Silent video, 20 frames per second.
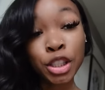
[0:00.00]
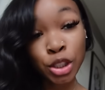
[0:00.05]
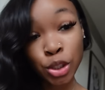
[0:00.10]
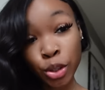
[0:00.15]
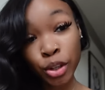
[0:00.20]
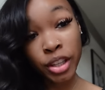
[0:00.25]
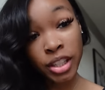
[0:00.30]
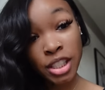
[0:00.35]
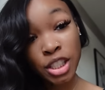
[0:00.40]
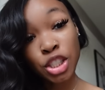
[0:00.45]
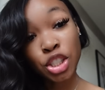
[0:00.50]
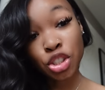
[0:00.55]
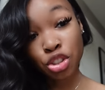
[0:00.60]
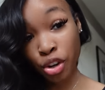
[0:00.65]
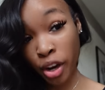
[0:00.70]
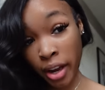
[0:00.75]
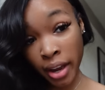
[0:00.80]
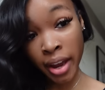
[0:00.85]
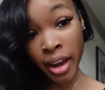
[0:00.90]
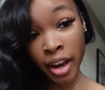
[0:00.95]
sure this is
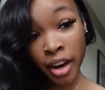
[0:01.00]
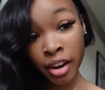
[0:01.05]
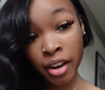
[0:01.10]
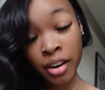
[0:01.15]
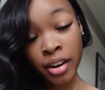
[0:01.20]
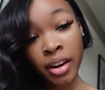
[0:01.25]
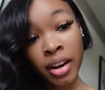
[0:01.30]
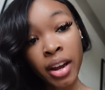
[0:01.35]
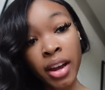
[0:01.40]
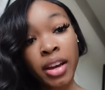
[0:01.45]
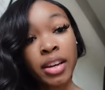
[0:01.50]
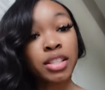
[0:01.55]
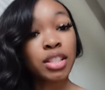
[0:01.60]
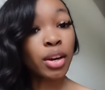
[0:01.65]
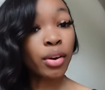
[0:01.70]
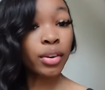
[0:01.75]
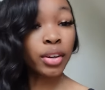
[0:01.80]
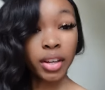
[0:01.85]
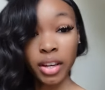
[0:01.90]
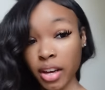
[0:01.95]
straight hair.
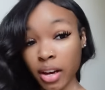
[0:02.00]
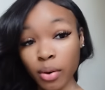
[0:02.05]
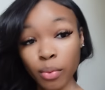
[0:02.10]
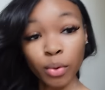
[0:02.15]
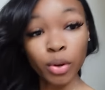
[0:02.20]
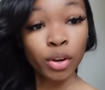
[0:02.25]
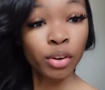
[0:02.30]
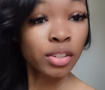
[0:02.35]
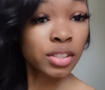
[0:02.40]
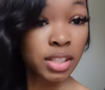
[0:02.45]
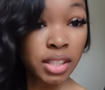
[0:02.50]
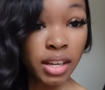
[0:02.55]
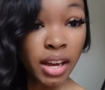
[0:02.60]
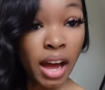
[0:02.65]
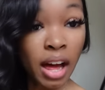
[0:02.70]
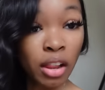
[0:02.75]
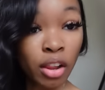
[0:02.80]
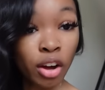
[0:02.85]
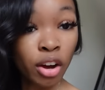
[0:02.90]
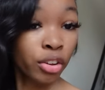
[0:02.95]
So yeah, we're gonna see
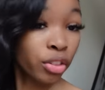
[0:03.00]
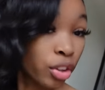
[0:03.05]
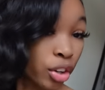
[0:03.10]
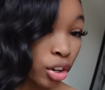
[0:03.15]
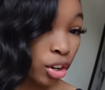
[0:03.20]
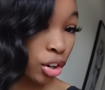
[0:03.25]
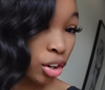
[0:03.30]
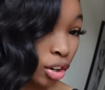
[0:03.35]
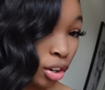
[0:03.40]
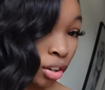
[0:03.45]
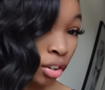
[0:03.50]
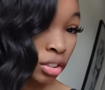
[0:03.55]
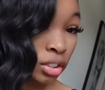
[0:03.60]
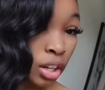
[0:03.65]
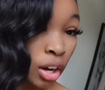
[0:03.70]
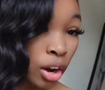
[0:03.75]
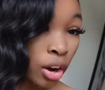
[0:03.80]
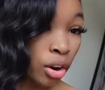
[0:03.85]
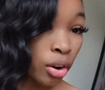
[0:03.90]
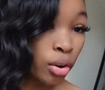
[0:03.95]
how long the curls
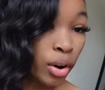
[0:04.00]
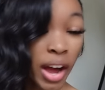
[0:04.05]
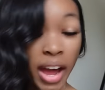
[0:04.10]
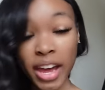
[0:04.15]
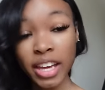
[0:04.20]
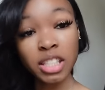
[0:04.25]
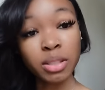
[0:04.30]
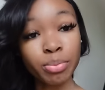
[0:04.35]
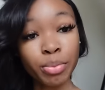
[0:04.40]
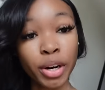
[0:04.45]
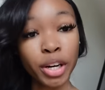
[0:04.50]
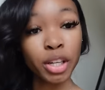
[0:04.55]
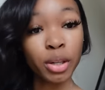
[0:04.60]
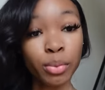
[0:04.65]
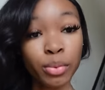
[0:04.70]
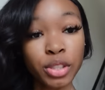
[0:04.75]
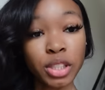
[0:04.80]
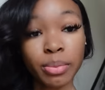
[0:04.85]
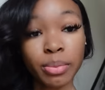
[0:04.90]
hold. I had sprayed them with